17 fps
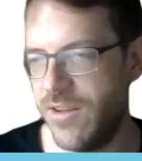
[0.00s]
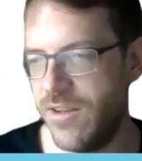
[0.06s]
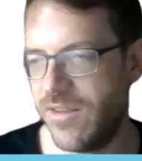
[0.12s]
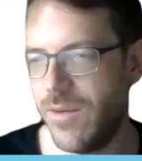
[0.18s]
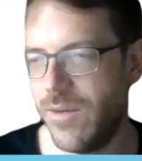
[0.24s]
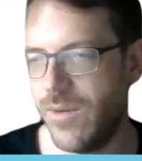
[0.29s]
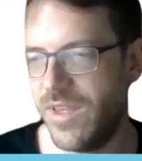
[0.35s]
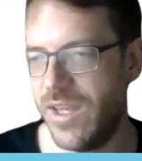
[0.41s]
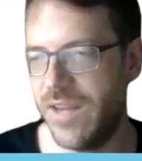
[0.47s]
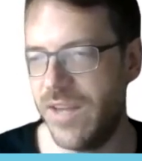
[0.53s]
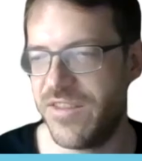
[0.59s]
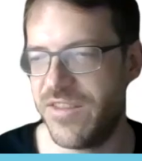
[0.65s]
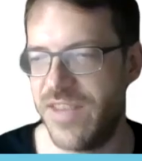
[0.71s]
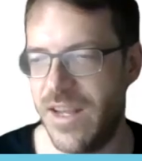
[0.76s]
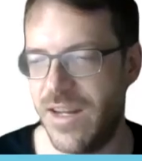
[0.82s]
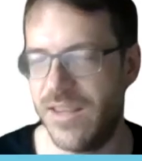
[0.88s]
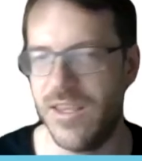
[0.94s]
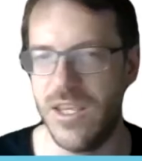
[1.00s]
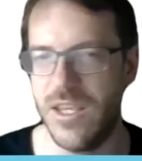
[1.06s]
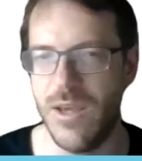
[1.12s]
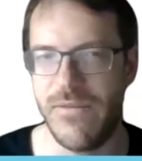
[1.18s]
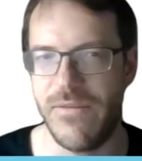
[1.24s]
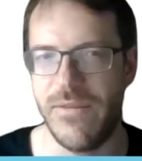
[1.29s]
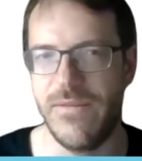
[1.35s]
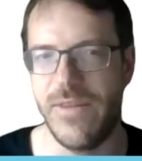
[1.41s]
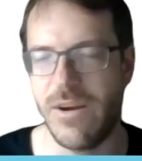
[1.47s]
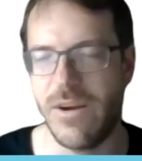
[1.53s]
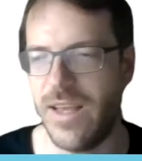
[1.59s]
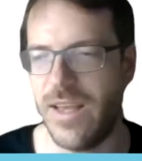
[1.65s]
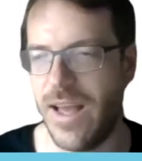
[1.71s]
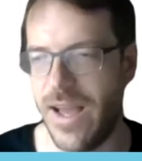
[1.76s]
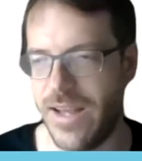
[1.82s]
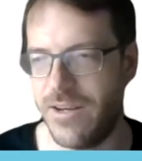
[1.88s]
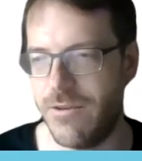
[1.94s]
do so with the understanding that you have a
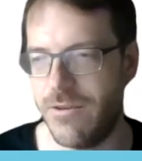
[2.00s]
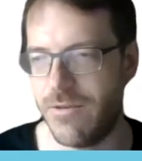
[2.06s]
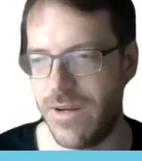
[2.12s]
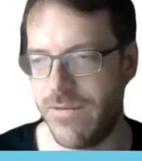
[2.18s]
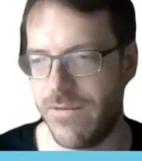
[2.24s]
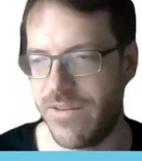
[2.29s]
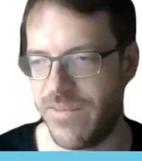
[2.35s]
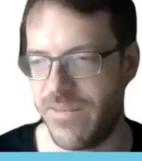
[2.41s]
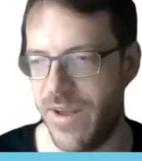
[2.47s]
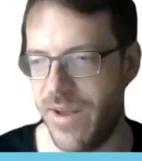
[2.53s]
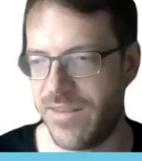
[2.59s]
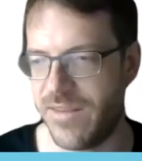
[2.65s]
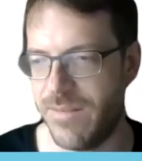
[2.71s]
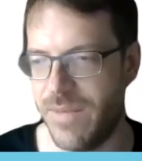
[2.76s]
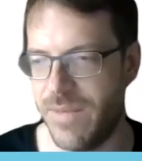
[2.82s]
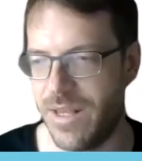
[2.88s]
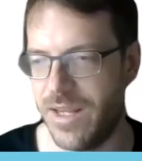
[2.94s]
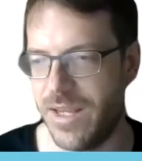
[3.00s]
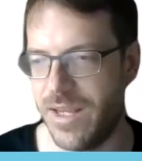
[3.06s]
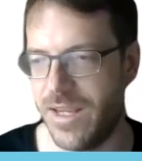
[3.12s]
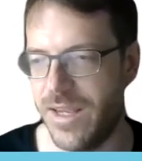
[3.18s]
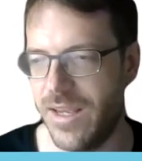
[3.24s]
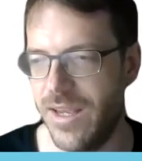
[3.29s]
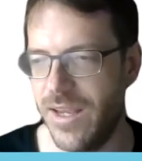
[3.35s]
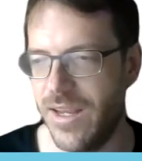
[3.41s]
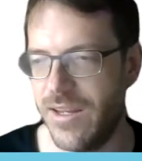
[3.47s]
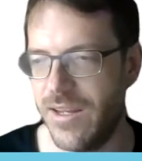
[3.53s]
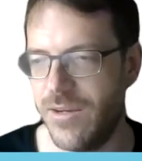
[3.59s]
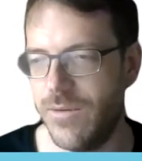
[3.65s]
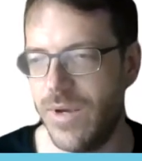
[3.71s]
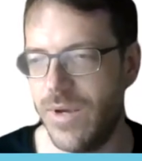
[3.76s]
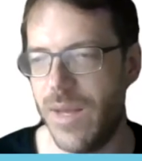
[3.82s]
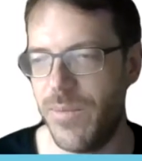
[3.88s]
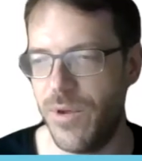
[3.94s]
very high degree of responsibility
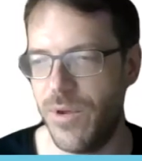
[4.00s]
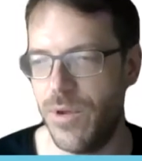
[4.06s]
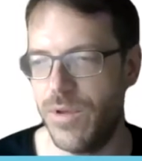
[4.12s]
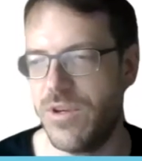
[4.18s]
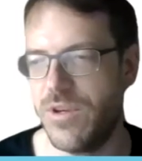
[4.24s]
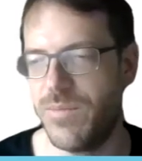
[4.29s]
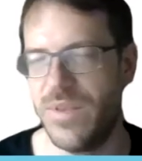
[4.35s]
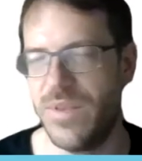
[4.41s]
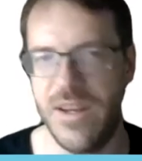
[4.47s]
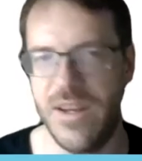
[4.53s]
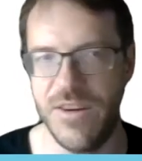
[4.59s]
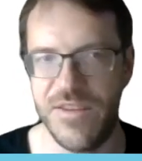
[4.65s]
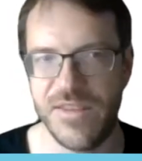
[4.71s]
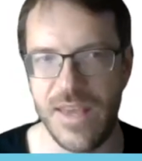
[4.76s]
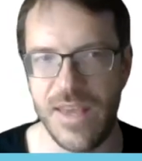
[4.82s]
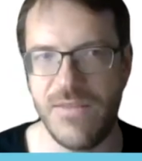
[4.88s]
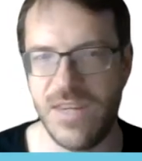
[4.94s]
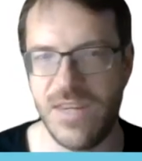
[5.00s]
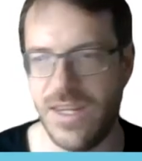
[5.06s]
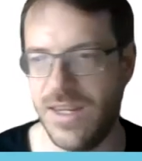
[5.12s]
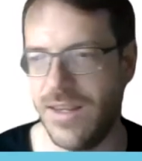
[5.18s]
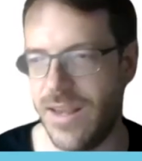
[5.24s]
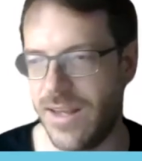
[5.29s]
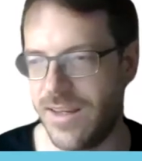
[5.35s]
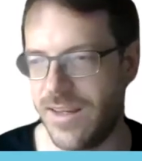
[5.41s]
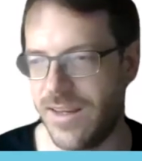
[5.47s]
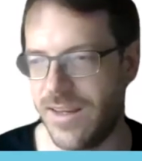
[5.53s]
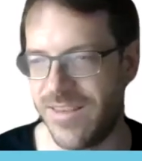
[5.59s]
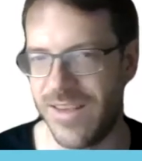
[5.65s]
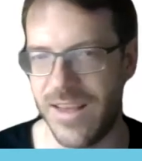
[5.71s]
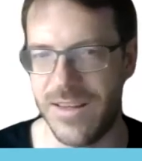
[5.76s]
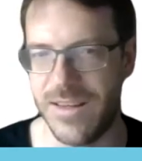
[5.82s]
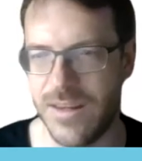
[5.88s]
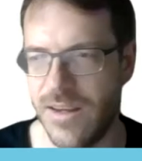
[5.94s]
to uphold your player's safety and
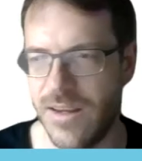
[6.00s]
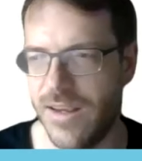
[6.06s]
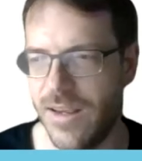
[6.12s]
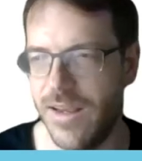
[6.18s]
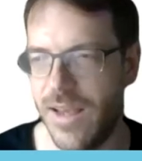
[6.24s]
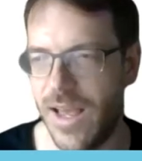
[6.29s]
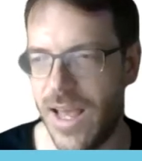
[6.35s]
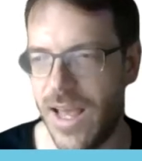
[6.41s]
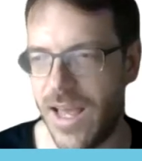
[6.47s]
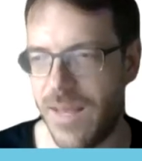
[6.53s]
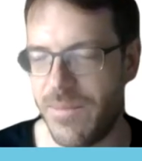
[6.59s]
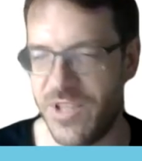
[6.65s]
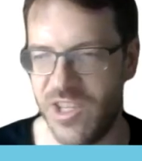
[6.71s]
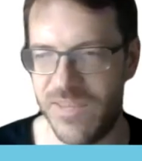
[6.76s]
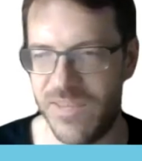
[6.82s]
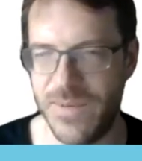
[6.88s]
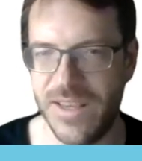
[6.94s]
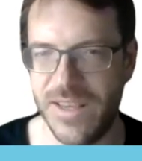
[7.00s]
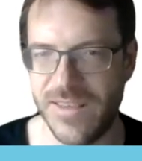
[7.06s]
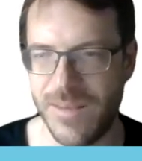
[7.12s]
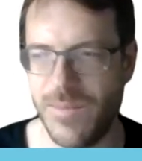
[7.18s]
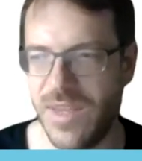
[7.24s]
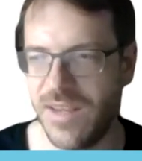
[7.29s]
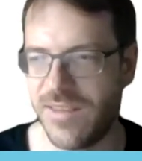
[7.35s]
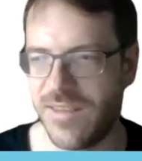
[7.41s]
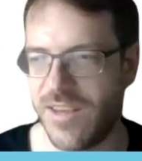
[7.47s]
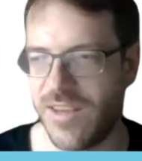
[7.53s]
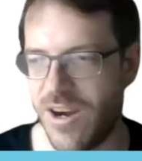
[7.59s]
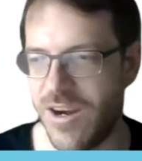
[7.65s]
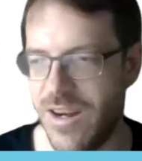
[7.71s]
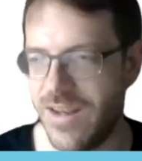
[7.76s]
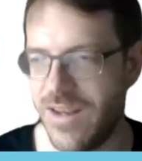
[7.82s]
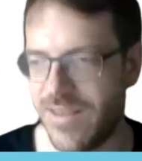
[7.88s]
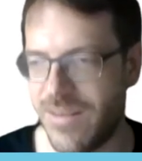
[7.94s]
consent. But just because something is
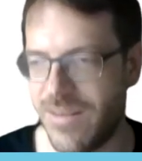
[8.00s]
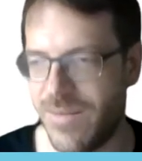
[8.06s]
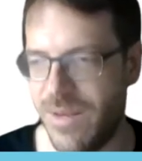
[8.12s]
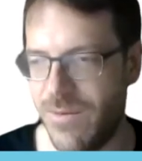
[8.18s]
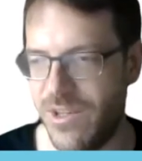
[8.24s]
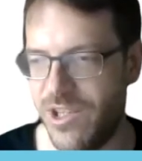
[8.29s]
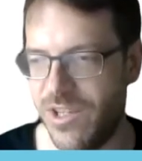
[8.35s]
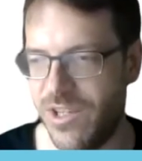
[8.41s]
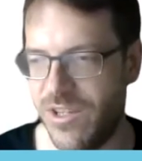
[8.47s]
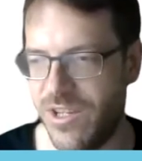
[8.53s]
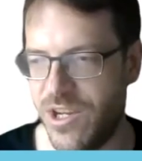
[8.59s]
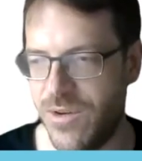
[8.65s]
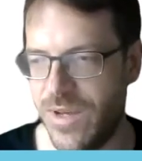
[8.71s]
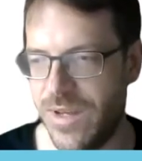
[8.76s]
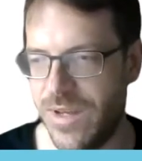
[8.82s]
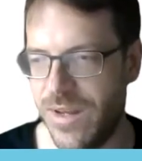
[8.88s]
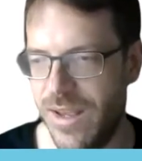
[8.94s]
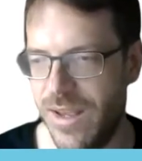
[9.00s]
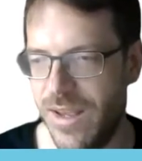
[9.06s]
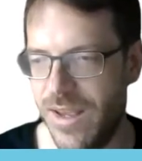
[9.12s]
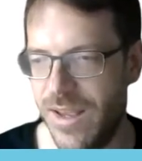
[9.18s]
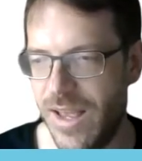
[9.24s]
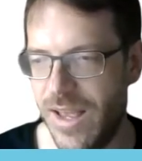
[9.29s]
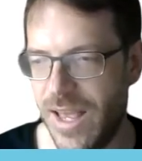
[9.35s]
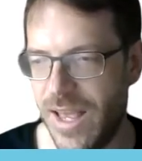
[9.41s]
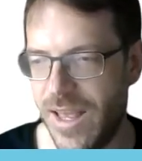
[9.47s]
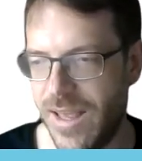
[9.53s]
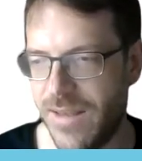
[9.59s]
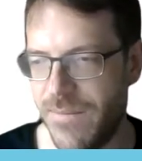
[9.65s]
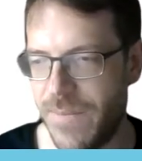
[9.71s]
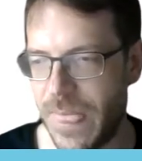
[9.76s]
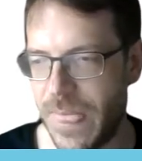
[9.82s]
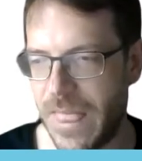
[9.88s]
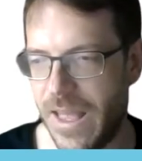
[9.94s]
hard doesn't mean we shouldn't do it.
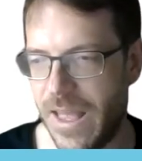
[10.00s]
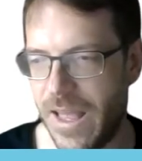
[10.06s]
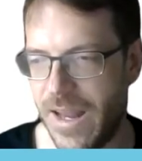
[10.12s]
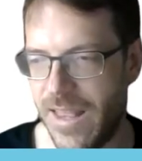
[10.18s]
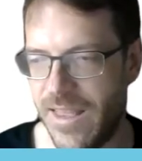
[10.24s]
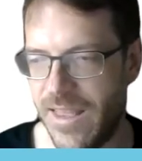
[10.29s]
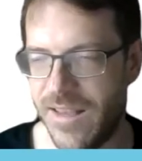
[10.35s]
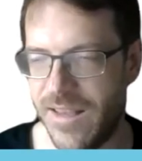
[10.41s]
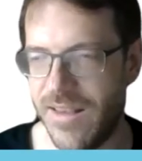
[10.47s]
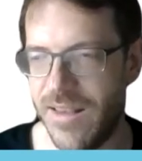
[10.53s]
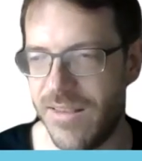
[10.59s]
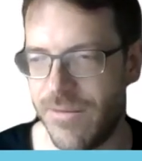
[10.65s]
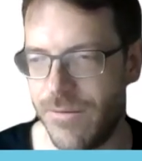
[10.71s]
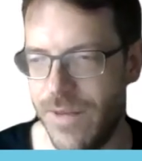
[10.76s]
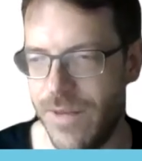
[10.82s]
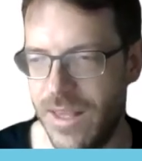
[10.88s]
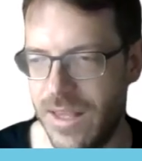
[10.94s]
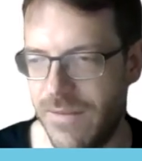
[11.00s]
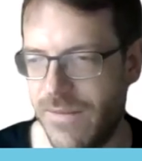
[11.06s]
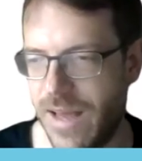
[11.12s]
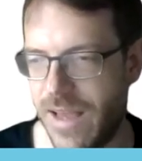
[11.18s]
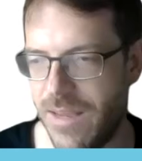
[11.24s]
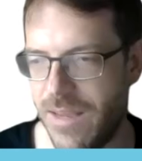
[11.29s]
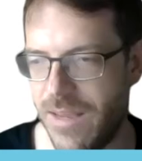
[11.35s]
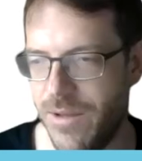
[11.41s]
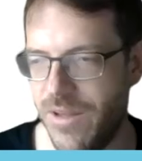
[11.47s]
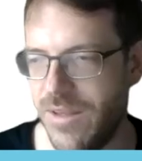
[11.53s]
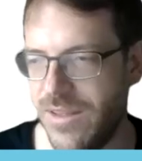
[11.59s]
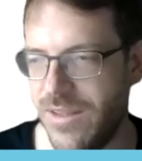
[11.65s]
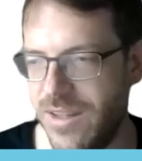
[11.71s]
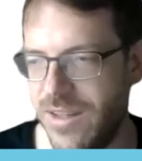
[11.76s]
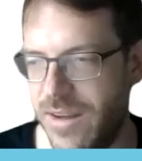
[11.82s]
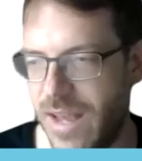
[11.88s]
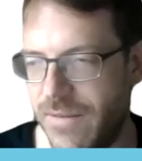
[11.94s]
And I think it's really
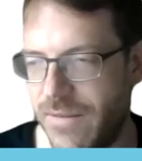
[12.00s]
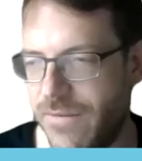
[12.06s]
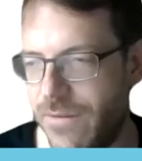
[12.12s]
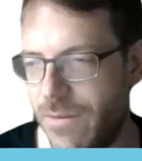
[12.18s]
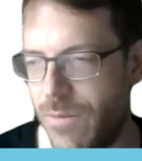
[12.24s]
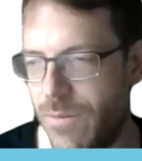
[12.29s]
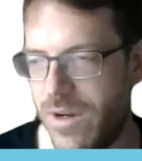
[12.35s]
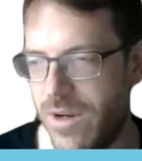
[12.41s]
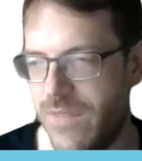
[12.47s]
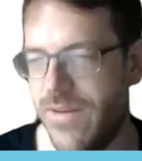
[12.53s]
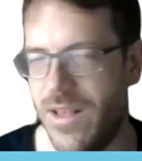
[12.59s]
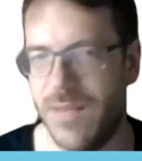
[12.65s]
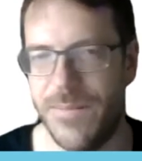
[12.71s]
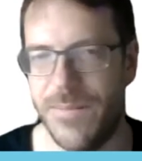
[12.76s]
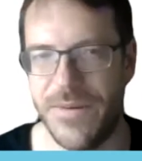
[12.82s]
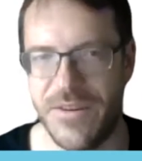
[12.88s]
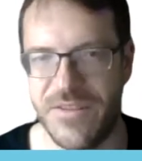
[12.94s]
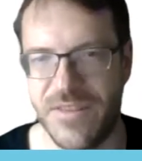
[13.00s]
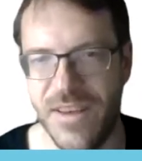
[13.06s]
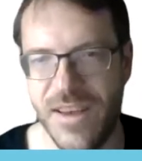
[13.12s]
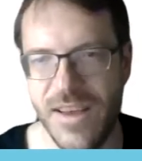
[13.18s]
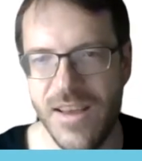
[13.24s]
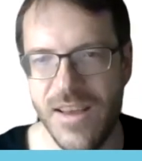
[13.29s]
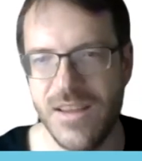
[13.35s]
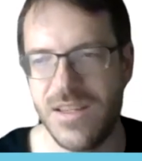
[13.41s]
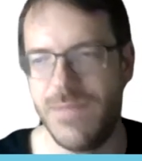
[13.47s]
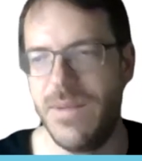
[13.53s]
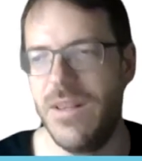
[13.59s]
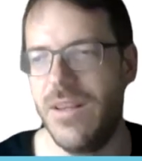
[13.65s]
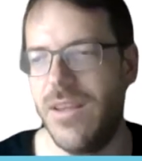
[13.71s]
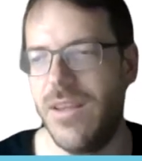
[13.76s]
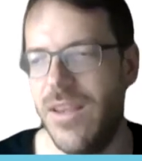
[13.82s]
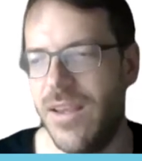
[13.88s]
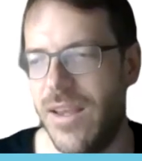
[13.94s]
valuable for more developers to be
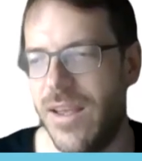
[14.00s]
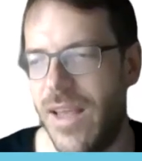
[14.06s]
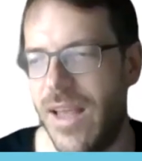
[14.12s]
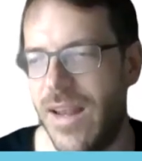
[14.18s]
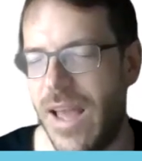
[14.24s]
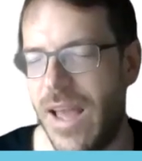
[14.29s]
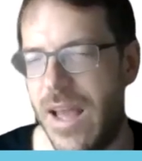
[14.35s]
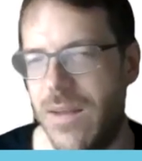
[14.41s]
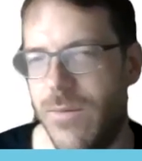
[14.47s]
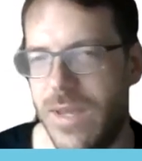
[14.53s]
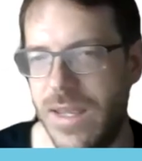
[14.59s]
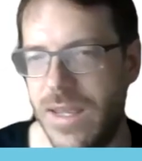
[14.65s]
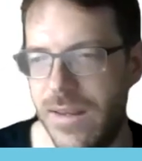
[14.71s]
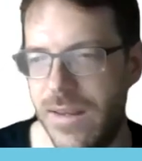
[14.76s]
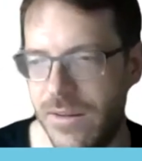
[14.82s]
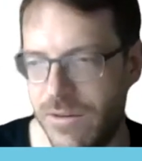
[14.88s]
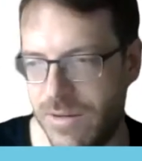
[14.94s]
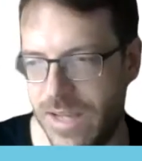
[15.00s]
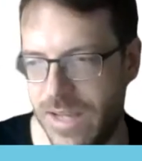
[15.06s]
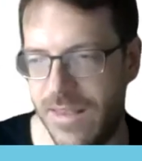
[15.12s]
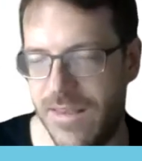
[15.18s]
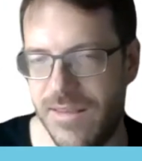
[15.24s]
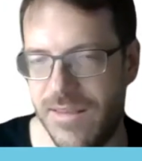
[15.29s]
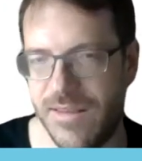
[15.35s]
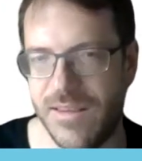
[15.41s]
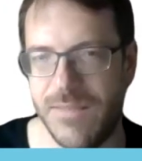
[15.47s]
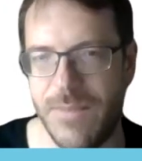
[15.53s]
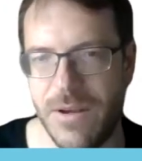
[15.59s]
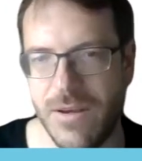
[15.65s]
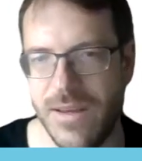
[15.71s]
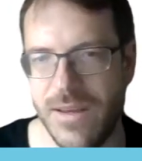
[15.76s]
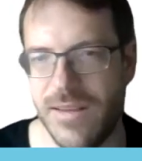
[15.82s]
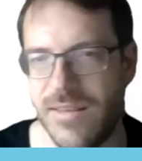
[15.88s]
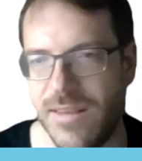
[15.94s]
looking at how do we create these
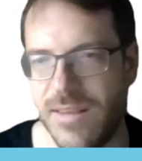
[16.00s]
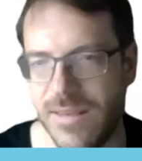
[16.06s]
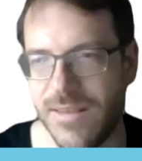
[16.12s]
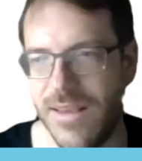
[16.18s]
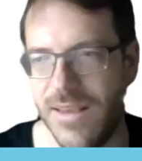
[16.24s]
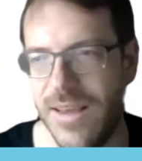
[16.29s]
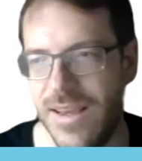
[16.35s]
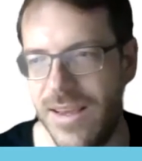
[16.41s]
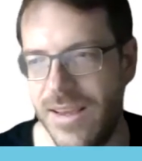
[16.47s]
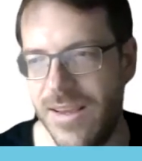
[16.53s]
experiences.